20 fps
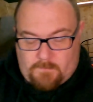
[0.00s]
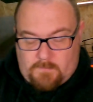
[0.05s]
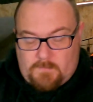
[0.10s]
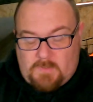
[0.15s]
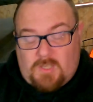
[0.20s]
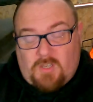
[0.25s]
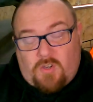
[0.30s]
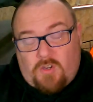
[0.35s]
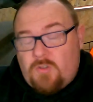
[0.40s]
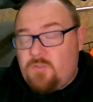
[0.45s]

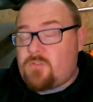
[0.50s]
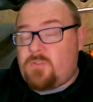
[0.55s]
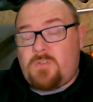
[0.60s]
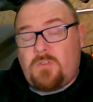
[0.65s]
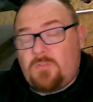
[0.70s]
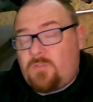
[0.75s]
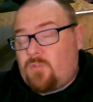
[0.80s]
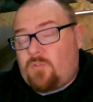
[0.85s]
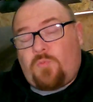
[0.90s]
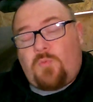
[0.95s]
You could
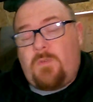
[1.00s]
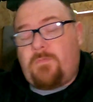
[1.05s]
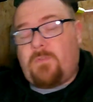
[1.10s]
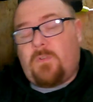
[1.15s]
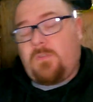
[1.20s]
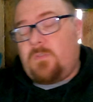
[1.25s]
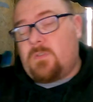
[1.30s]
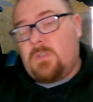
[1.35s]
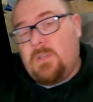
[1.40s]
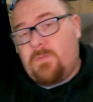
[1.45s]
use a
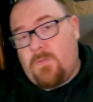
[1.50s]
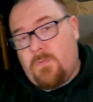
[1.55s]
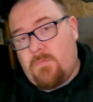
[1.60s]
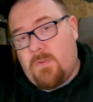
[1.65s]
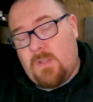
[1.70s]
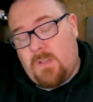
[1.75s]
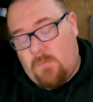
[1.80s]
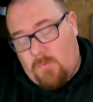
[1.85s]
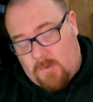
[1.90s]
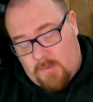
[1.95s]
swivel if you
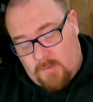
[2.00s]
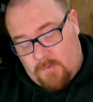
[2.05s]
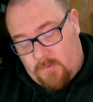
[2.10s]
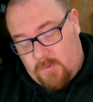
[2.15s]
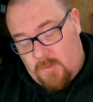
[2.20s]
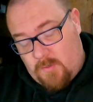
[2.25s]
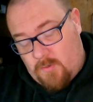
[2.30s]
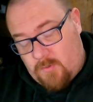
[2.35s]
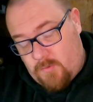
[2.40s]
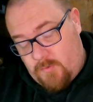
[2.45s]
really wanted
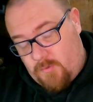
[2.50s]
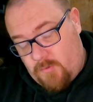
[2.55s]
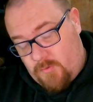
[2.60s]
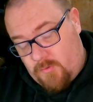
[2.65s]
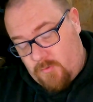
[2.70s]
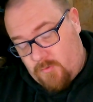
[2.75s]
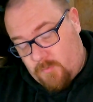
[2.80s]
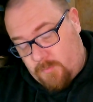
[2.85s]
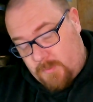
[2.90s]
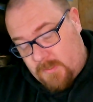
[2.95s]
to. You could just
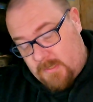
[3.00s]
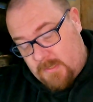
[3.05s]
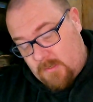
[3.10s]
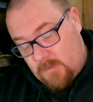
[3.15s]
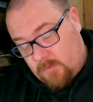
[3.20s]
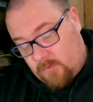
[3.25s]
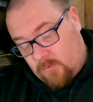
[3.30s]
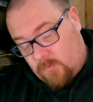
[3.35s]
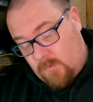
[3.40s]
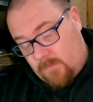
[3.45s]
use a plain
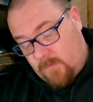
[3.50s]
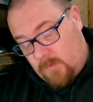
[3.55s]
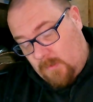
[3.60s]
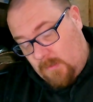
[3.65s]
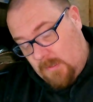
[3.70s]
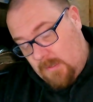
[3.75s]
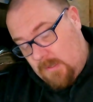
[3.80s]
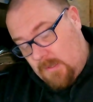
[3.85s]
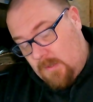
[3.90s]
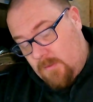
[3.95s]
old swivel.
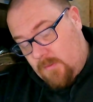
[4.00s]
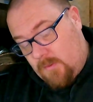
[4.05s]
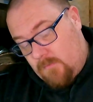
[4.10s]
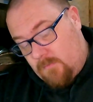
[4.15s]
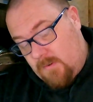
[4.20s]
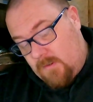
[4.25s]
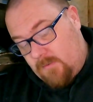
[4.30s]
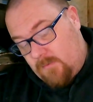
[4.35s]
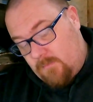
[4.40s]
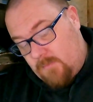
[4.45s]
The
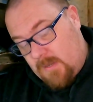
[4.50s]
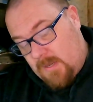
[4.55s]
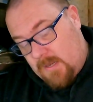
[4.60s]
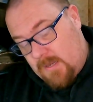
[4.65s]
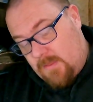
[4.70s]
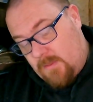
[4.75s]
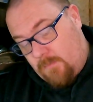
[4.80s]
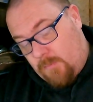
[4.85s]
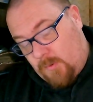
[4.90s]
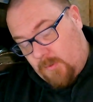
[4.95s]
reason
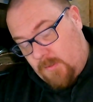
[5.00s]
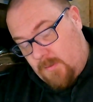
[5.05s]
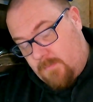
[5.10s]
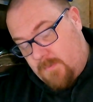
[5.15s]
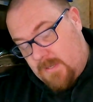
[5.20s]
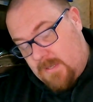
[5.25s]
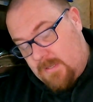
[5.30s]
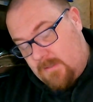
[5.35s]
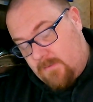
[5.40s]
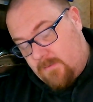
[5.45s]
behind the pulley
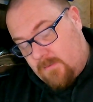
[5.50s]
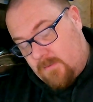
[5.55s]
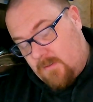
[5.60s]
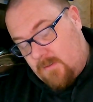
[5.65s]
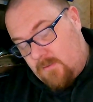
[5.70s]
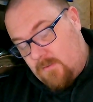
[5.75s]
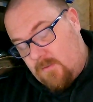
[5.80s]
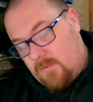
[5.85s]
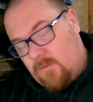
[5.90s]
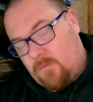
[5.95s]
beads and
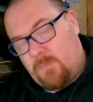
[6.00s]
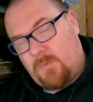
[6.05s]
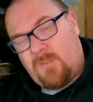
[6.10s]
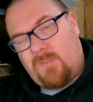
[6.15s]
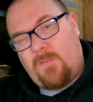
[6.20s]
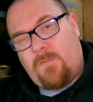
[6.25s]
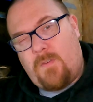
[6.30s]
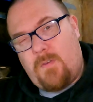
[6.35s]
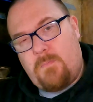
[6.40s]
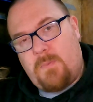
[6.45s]
the
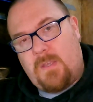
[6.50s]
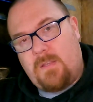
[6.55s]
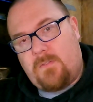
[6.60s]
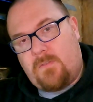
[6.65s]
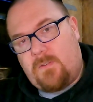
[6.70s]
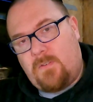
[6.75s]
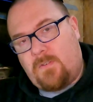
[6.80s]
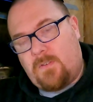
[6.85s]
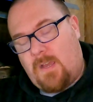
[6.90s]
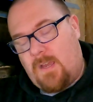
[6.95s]
specific
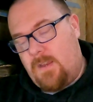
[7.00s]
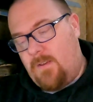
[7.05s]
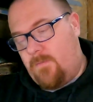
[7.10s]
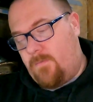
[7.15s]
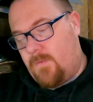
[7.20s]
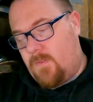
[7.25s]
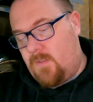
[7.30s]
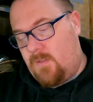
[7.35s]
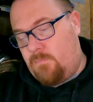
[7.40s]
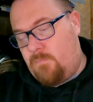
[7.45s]
beads designed
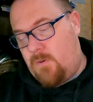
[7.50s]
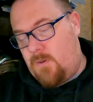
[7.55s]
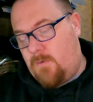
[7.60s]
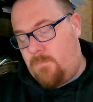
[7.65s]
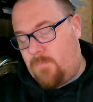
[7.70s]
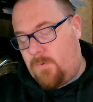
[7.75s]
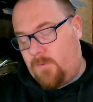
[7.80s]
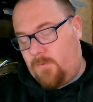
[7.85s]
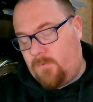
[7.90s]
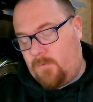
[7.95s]
for this
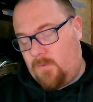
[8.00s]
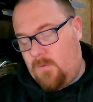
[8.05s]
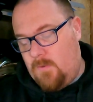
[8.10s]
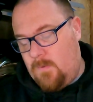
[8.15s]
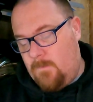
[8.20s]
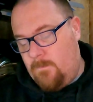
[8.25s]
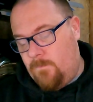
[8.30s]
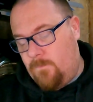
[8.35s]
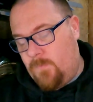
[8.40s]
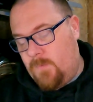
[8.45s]
purpose
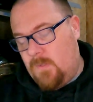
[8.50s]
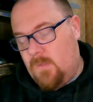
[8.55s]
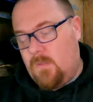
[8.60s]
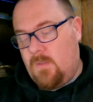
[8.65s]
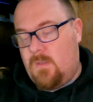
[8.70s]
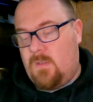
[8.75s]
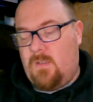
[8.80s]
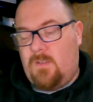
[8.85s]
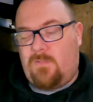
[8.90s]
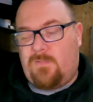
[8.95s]

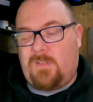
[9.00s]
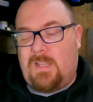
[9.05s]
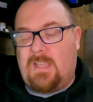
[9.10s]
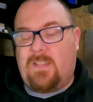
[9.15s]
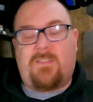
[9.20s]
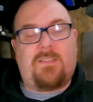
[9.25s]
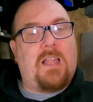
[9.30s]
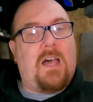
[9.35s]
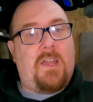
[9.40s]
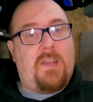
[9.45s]
is
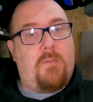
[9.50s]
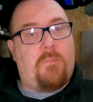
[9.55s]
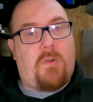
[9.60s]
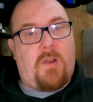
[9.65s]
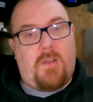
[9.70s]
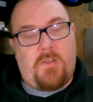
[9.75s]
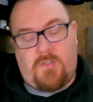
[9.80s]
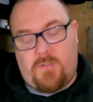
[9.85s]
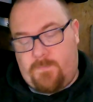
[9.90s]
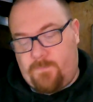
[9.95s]
less line
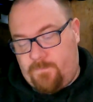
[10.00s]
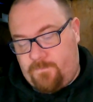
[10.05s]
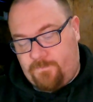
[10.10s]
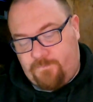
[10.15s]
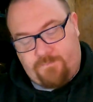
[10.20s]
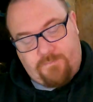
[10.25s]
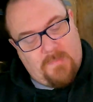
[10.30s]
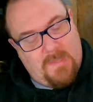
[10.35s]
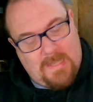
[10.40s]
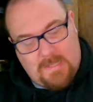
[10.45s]
abrasion.
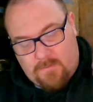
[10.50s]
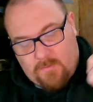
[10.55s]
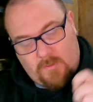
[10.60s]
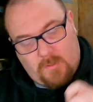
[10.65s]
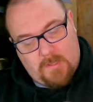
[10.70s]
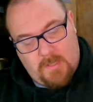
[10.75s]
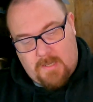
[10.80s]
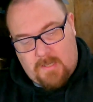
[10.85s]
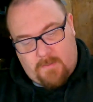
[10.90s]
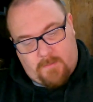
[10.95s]
That's
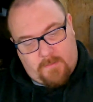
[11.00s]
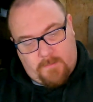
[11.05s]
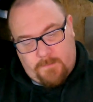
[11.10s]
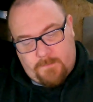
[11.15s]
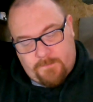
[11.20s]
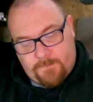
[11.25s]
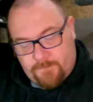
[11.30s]
all it is.